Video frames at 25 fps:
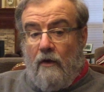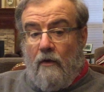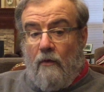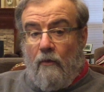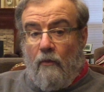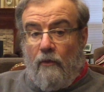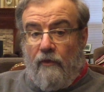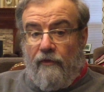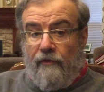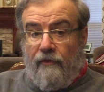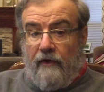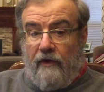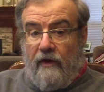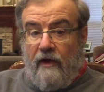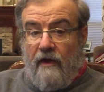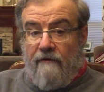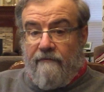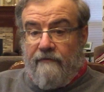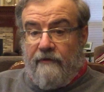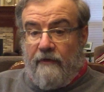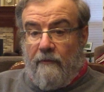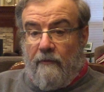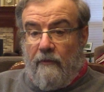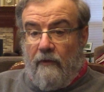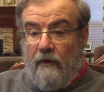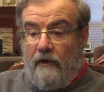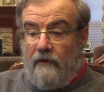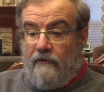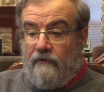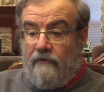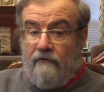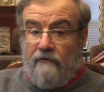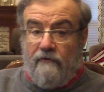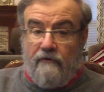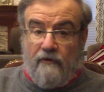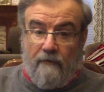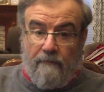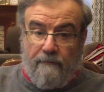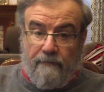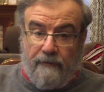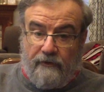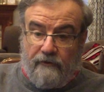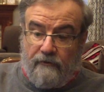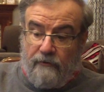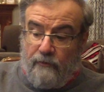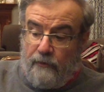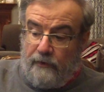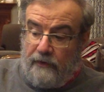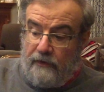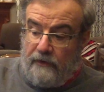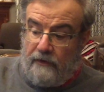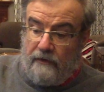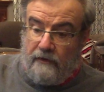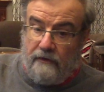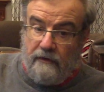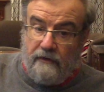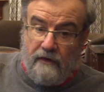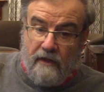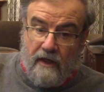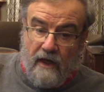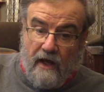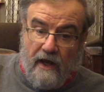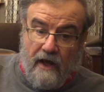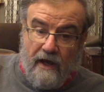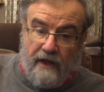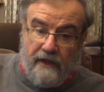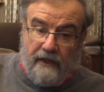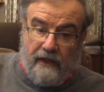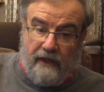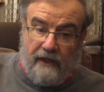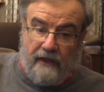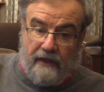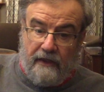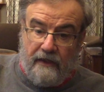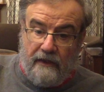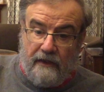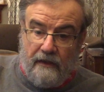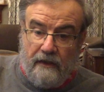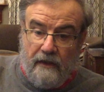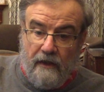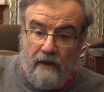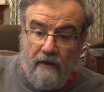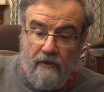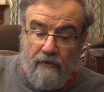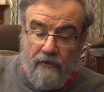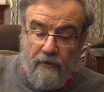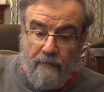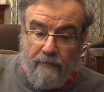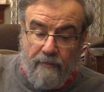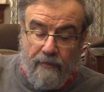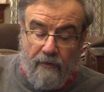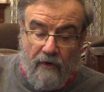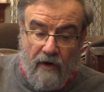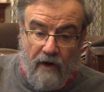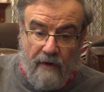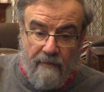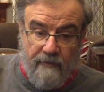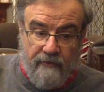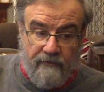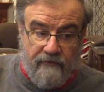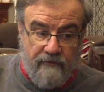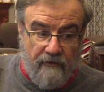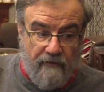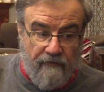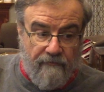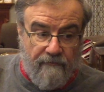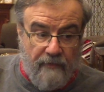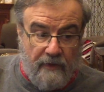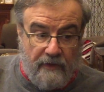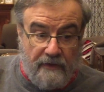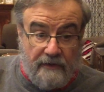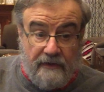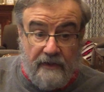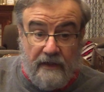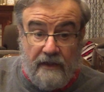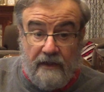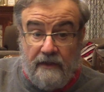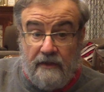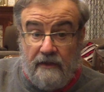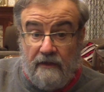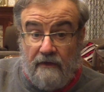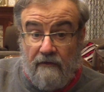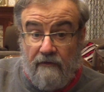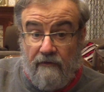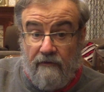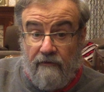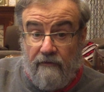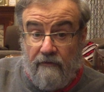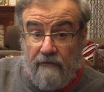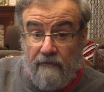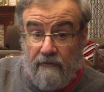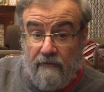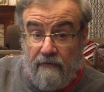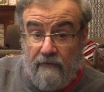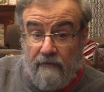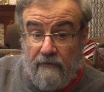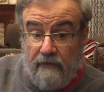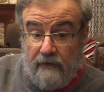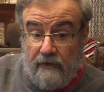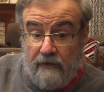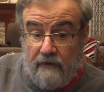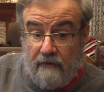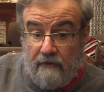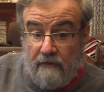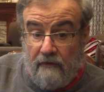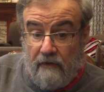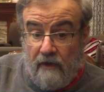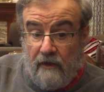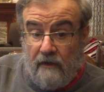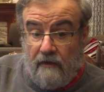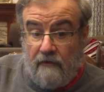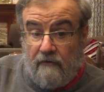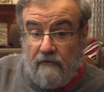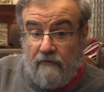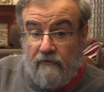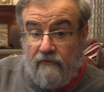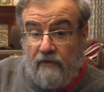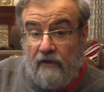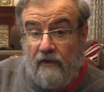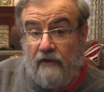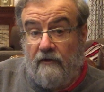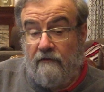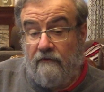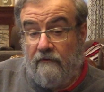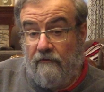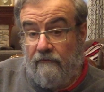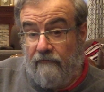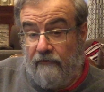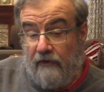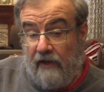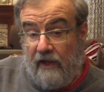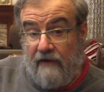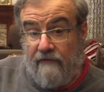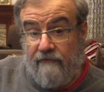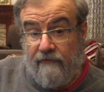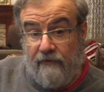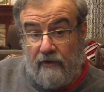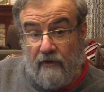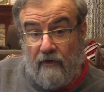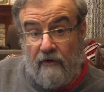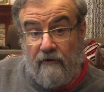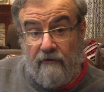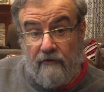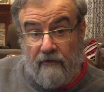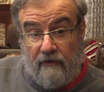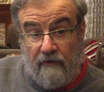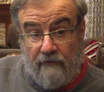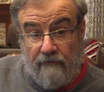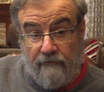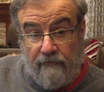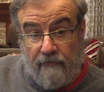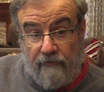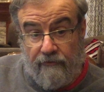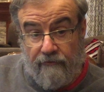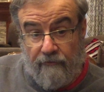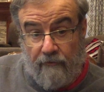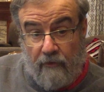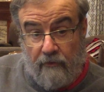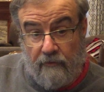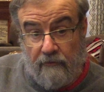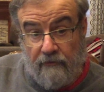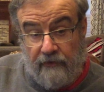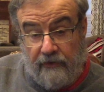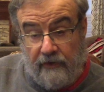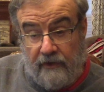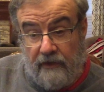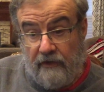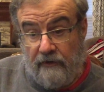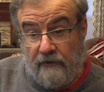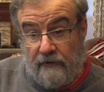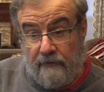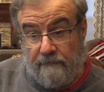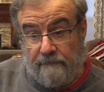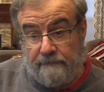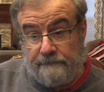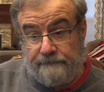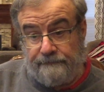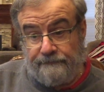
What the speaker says: with a covenant relationship between God and the promise of maintaining the descendants of David on the throne of the kingdom,